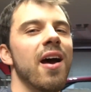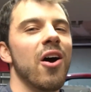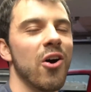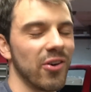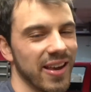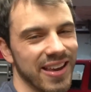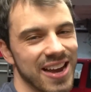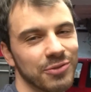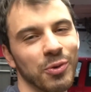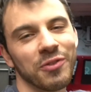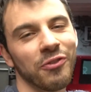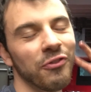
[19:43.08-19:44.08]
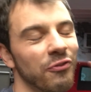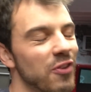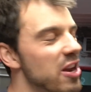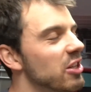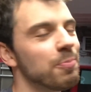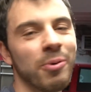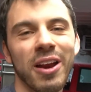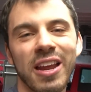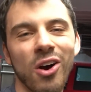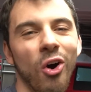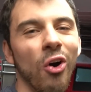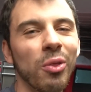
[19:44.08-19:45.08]
Okay guys, we finished bleeding
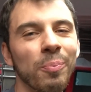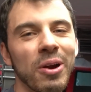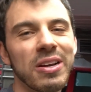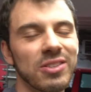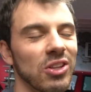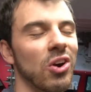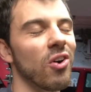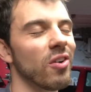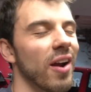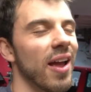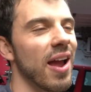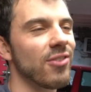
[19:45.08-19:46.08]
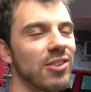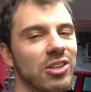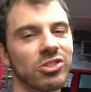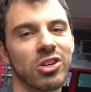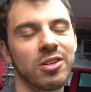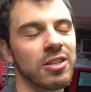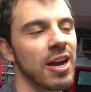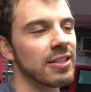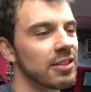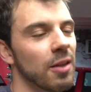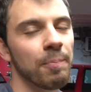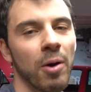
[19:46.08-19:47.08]
all the brakes in the car. Everything's good.
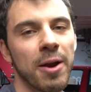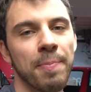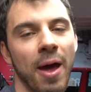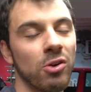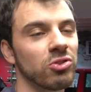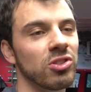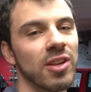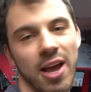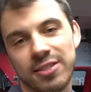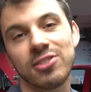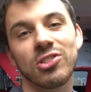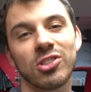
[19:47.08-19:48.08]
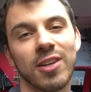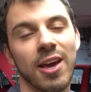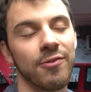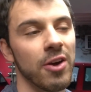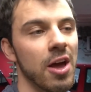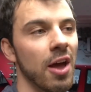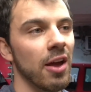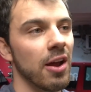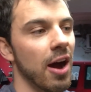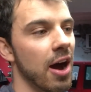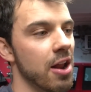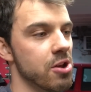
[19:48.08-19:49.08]
Tested the brake pedals nice and stiff.
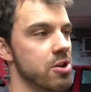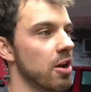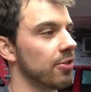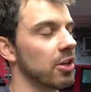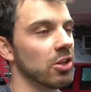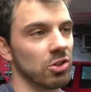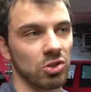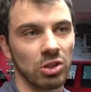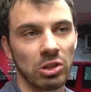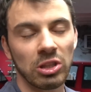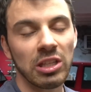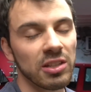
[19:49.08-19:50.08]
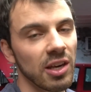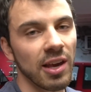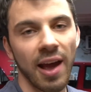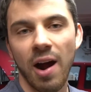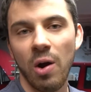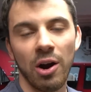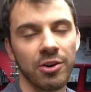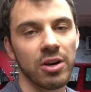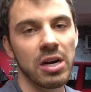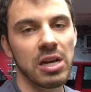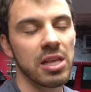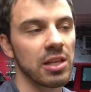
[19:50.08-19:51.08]
Nothing's leaking out
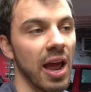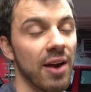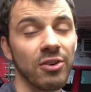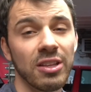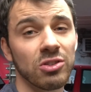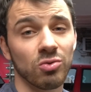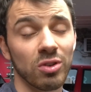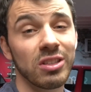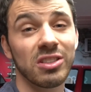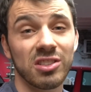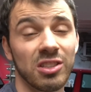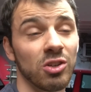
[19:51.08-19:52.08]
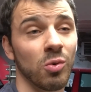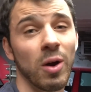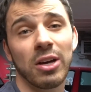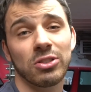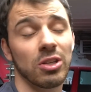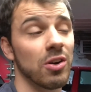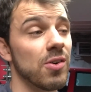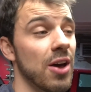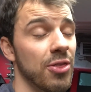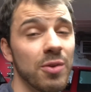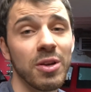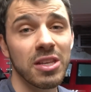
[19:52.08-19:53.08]
underneath. Everything's really sealed well, so I
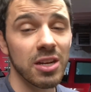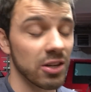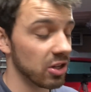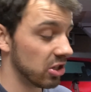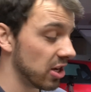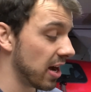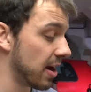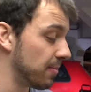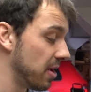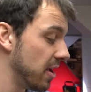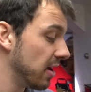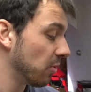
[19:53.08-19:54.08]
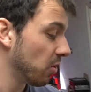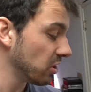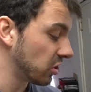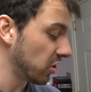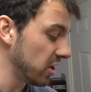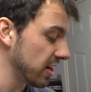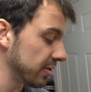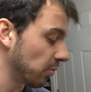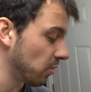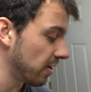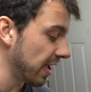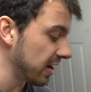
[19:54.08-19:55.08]
think we did a good job. I want to show you guys
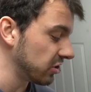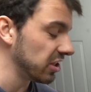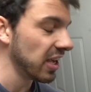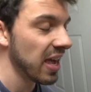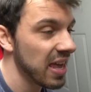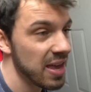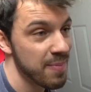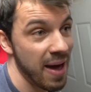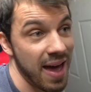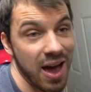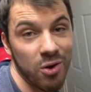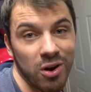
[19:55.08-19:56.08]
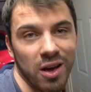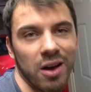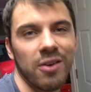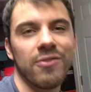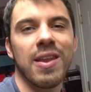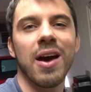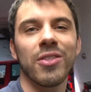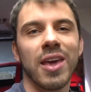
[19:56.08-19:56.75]
what actually came out of now the